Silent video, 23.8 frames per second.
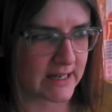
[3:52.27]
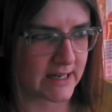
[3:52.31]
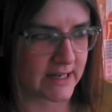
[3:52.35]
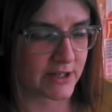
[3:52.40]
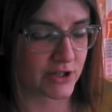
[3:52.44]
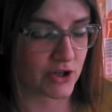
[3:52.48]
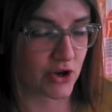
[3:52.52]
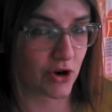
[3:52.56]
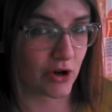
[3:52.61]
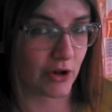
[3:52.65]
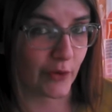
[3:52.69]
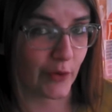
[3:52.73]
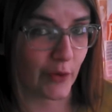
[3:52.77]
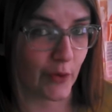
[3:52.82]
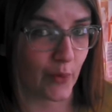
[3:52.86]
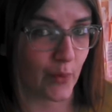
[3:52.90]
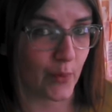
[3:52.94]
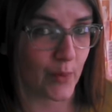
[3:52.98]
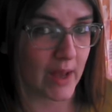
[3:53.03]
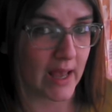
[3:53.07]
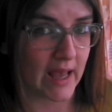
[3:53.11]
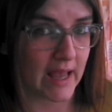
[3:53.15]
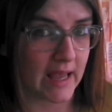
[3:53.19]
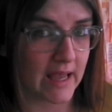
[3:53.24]
It's called The
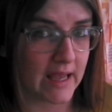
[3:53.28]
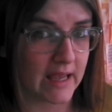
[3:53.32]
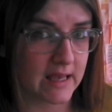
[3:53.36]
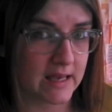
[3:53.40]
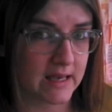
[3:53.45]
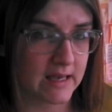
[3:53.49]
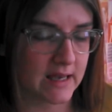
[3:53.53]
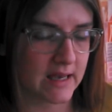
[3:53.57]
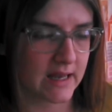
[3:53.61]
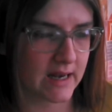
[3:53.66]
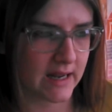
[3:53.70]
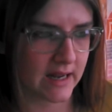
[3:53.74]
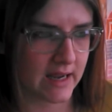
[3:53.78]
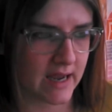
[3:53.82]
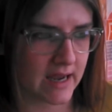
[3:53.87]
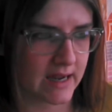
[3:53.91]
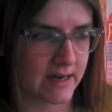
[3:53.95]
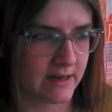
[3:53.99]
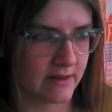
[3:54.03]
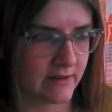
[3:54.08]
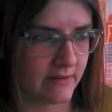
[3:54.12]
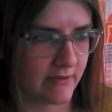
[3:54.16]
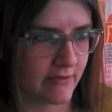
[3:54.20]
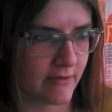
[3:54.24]
Way, and it
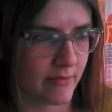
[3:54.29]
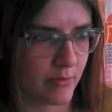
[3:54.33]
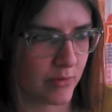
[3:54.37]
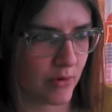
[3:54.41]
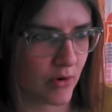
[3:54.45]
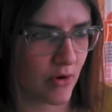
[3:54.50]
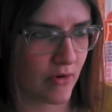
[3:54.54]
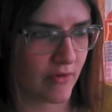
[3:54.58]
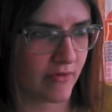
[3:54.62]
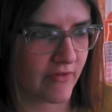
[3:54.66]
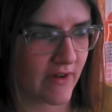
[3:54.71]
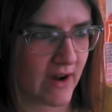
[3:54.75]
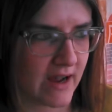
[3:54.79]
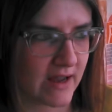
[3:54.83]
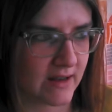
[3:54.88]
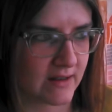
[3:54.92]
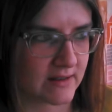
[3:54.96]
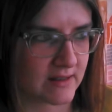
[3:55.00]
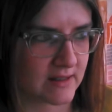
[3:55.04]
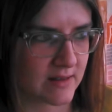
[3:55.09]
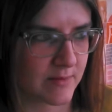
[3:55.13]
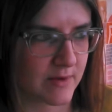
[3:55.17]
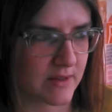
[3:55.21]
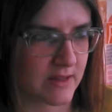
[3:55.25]
kind of
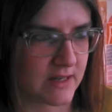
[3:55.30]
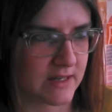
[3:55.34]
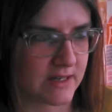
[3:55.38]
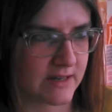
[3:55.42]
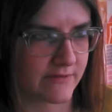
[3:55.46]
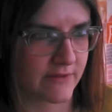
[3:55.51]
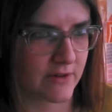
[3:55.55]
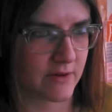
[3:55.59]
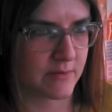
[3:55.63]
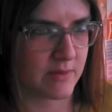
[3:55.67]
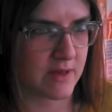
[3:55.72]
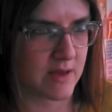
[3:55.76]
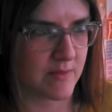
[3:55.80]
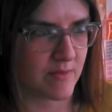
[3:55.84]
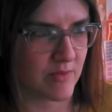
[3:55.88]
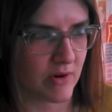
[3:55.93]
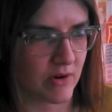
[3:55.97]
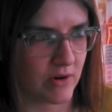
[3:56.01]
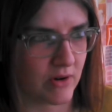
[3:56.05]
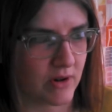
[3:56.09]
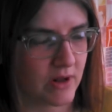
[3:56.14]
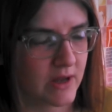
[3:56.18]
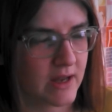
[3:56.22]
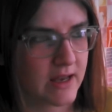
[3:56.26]
profiles some of the different
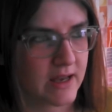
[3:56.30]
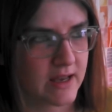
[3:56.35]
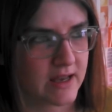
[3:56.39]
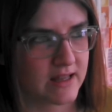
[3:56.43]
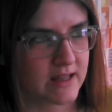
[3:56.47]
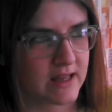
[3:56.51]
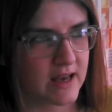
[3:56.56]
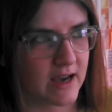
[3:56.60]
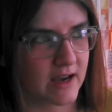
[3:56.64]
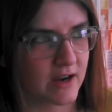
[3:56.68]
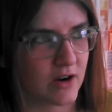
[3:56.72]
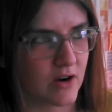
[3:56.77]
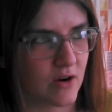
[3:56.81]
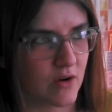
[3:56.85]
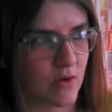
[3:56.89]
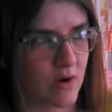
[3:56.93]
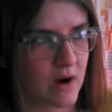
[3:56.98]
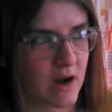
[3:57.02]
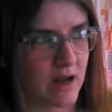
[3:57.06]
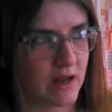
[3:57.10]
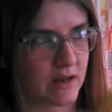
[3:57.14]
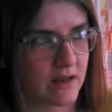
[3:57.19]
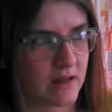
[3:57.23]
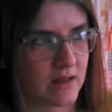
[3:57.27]
people that go
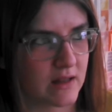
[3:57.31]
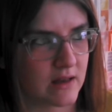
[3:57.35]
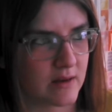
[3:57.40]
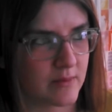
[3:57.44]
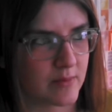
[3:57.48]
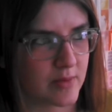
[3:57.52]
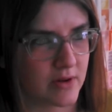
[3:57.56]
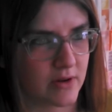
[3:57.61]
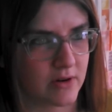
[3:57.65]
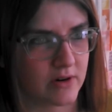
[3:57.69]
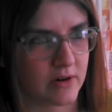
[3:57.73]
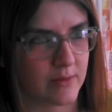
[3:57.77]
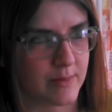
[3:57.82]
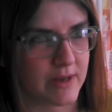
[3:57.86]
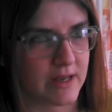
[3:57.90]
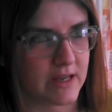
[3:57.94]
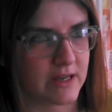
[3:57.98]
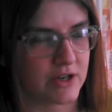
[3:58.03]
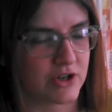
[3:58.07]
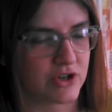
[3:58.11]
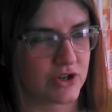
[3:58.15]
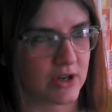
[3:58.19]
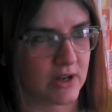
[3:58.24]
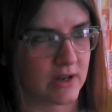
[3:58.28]
on the
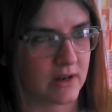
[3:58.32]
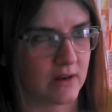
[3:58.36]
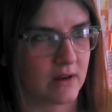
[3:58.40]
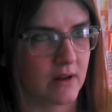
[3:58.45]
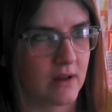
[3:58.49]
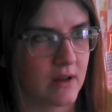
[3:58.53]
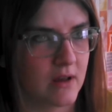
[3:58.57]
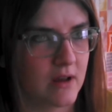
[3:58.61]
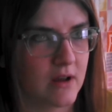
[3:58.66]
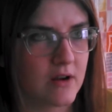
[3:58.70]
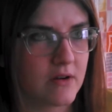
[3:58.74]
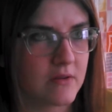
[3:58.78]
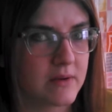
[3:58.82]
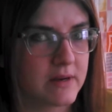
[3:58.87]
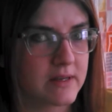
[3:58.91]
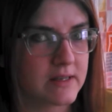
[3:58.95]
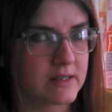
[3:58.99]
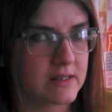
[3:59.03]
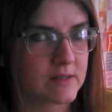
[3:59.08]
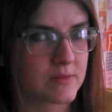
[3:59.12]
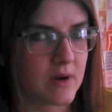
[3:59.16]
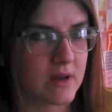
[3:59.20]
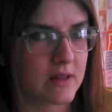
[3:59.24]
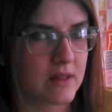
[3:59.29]
pilgrimage and
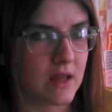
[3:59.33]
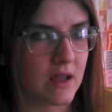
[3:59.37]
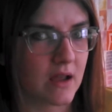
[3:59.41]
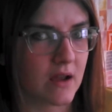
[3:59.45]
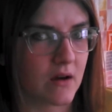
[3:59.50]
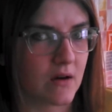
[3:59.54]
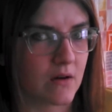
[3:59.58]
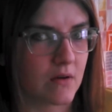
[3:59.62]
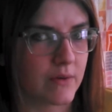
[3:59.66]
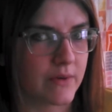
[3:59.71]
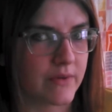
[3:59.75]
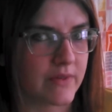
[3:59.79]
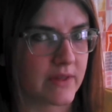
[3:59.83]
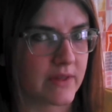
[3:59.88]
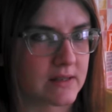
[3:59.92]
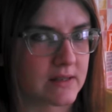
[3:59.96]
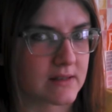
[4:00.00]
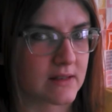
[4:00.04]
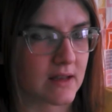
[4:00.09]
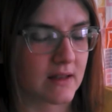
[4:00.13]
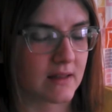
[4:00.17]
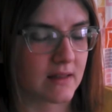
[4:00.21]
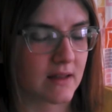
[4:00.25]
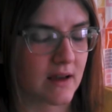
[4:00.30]
reasons why they go and
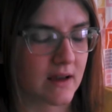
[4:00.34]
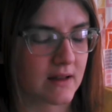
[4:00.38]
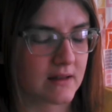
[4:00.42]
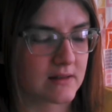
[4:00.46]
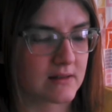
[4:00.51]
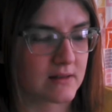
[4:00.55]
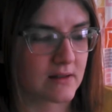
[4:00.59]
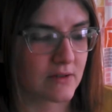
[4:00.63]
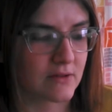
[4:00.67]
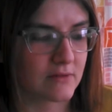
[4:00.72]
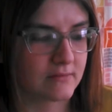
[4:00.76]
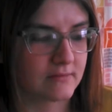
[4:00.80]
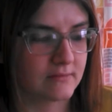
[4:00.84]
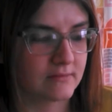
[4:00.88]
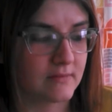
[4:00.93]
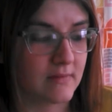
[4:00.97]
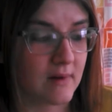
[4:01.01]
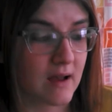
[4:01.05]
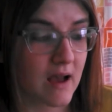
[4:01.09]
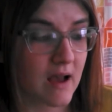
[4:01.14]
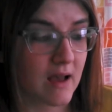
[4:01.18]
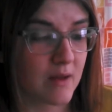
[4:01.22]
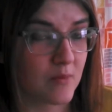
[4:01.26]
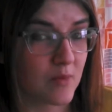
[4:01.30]
like that. So
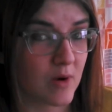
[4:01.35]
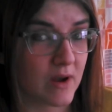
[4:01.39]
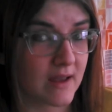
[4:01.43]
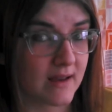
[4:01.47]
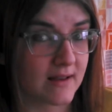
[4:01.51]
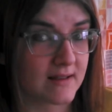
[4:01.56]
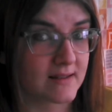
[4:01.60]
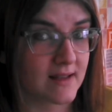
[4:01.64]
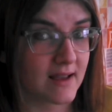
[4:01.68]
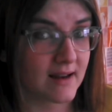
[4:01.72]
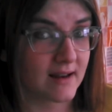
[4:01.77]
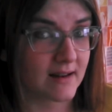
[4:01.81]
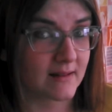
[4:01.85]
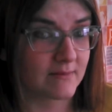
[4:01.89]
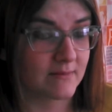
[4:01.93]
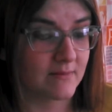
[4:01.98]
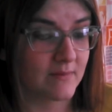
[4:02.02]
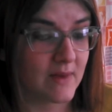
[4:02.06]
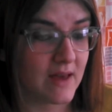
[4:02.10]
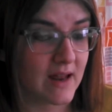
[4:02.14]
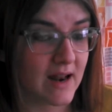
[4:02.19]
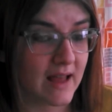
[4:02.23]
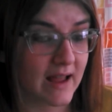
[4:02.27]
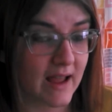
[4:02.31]
I'm way excited.
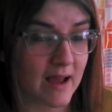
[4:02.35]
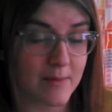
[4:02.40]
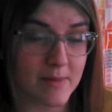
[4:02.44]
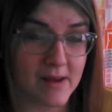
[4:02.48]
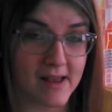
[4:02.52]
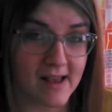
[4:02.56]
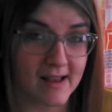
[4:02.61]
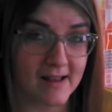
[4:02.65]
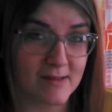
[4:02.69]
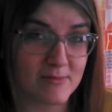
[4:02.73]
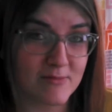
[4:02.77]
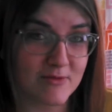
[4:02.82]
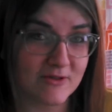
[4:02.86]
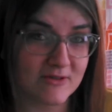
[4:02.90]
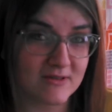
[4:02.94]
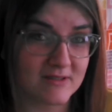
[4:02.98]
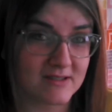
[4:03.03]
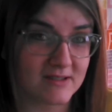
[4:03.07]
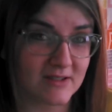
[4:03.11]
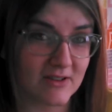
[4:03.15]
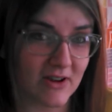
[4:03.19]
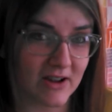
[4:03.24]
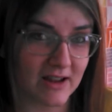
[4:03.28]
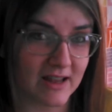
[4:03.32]
And I got my hiking boots
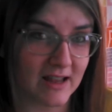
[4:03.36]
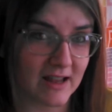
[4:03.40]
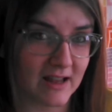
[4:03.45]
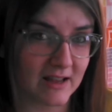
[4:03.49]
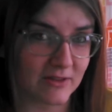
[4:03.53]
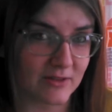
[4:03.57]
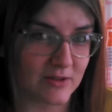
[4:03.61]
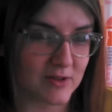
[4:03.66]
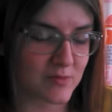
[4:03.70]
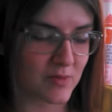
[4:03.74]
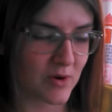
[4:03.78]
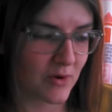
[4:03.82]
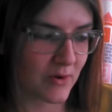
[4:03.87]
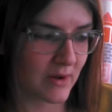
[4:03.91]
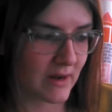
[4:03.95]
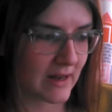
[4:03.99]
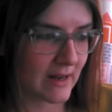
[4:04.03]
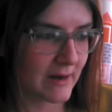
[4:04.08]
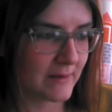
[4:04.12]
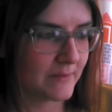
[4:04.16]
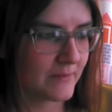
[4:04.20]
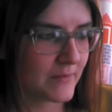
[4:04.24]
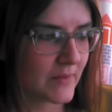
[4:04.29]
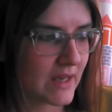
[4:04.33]
so now I can get those broken
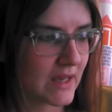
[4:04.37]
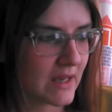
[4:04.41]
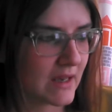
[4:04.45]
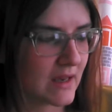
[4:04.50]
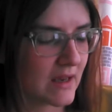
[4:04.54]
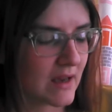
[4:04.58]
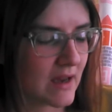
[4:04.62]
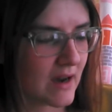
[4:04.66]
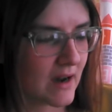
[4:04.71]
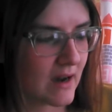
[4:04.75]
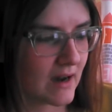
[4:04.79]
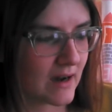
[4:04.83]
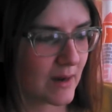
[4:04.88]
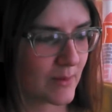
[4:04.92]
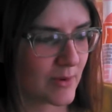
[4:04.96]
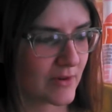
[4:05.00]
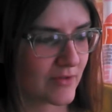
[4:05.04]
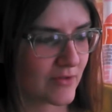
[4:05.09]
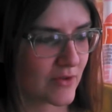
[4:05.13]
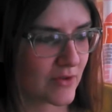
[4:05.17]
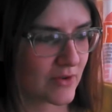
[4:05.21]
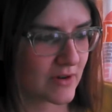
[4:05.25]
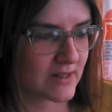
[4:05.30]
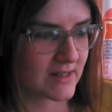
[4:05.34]
in.
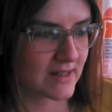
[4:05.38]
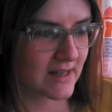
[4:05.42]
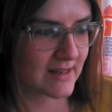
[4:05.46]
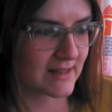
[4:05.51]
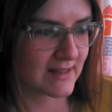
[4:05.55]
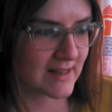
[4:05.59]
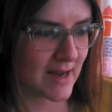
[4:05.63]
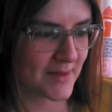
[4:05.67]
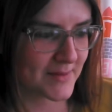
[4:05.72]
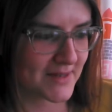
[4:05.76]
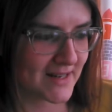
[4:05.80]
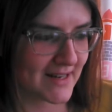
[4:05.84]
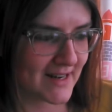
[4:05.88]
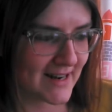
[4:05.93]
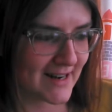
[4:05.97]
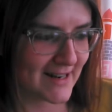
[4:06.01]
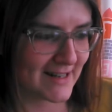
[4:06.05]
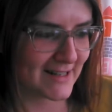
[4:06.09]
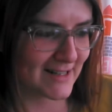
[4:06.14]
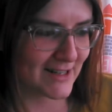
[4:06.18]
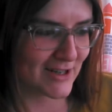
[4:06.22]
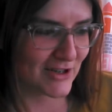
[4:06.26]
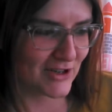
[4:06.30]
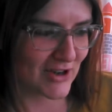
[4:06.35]
Of course, I stopped at an
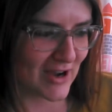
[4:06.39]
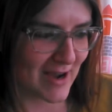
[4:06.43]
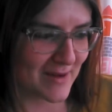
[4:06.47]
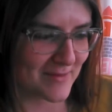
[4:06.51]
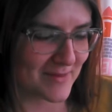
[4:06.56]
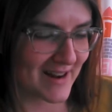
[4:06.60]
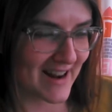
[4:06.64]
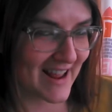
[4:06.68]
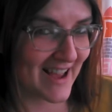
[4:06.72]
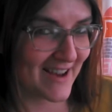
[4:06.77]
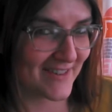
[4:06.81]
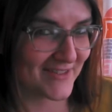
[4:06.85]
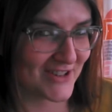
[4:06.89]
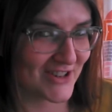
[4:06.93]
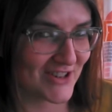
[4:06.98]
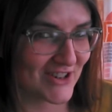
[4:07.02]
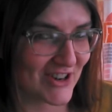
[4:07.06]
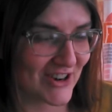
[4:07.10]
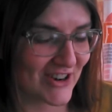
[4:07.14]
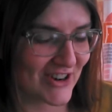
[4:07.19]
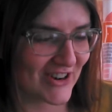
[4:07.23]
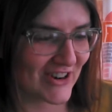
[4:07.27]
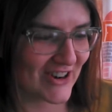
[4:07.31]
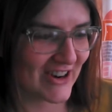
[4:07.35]
antique shop, and I have to
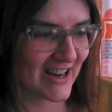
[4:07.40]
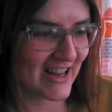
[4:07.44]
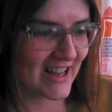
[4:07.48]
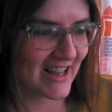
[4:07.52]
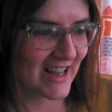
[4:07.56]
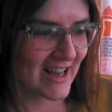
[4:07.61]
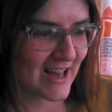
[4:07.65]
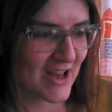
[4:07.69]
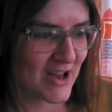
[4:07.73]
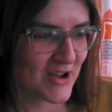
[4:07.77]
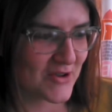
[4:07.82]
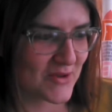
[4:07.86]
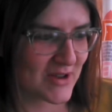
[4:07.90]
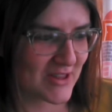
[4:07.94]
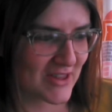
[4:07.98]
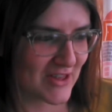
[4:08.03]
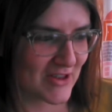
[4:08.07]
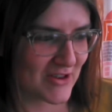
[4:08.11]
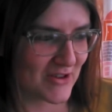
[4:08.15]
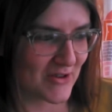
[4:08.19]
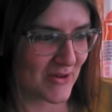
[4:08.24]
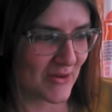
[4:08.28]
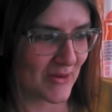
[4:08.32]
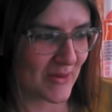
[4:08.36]
share with
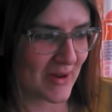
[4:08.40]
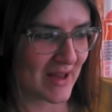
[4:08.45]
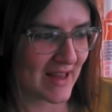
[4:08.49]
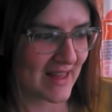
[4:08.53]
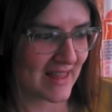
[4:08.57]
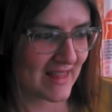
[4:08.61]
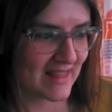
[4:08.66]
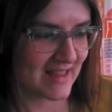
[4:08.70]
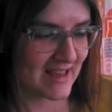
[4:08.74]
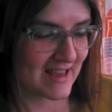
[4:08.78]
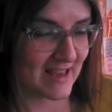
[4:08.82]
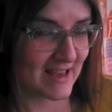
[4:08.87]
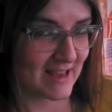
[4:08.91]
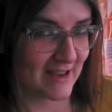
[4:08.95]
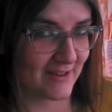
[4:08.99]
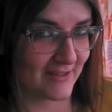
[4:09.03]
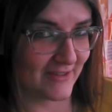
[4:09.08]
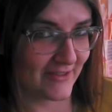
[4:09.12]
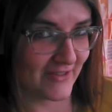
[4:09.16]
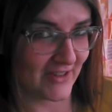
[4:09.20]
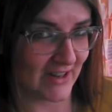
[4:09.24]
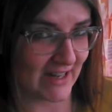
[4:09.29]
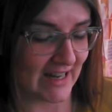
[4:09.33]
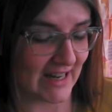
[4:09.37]
you the
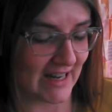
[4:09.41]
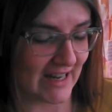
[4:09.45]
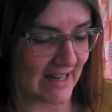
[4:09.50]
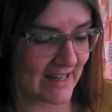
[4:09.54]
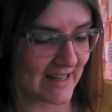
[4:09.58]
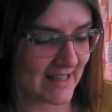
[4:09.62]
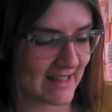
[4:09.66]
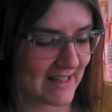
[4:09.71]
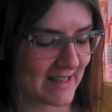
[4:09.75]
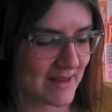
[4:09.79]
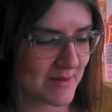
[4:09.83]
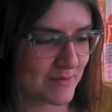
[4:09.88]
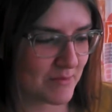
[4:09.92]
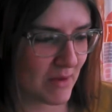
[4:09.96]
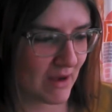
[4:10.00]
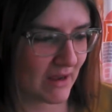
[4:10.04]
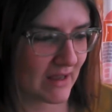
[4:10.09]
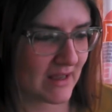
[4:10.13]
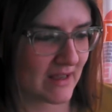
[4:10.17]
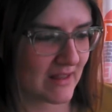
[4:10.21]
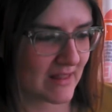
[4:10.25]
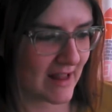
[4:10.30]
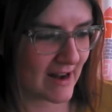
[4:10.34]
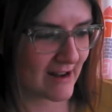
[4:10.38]
funny
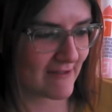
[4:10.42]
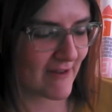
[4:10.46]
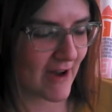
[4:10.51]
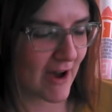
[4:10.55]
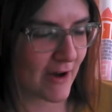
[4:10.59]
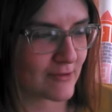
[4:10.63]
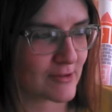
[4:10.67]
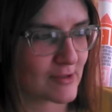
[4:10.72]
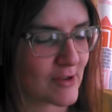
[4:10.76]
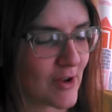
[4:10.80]
monkey that I found.